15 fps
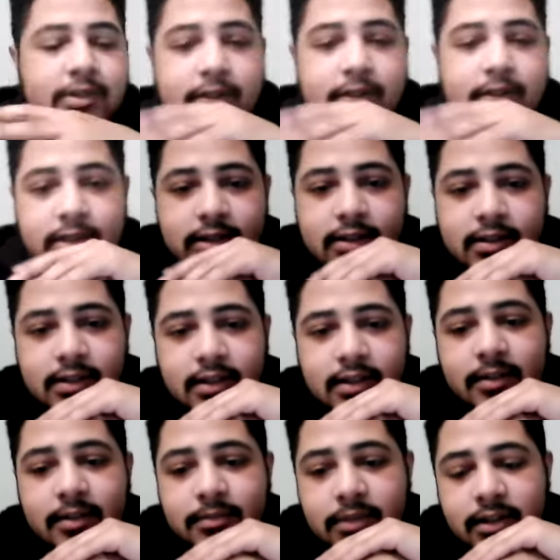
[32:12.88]
Take on. the
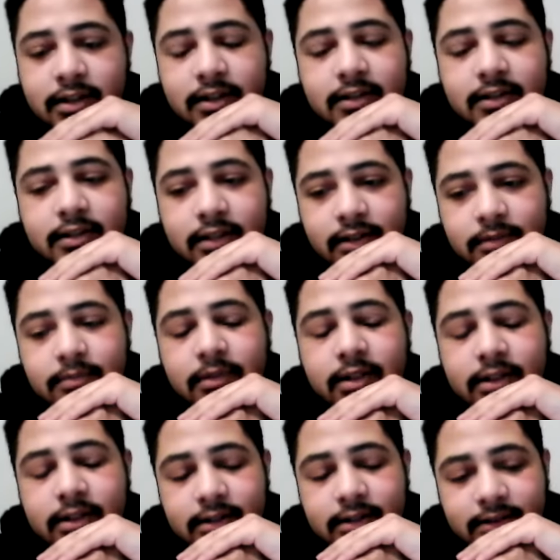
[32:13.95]
name of Jesus with you,